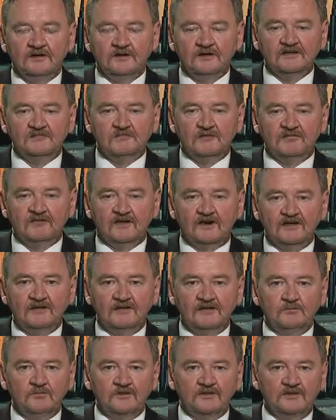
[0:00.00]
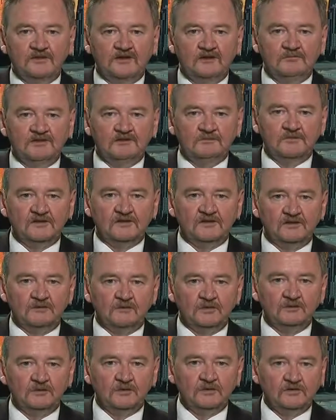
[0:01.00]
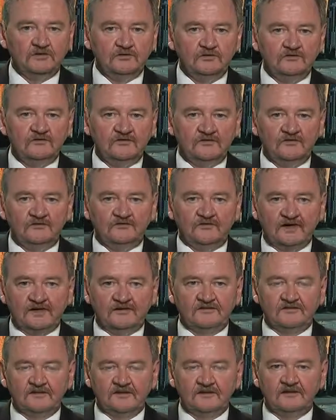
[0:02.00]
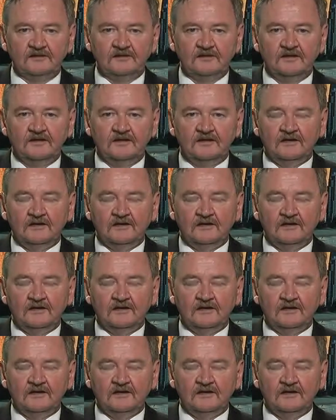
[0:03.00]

is provide them with a commitment that we will use this vaccine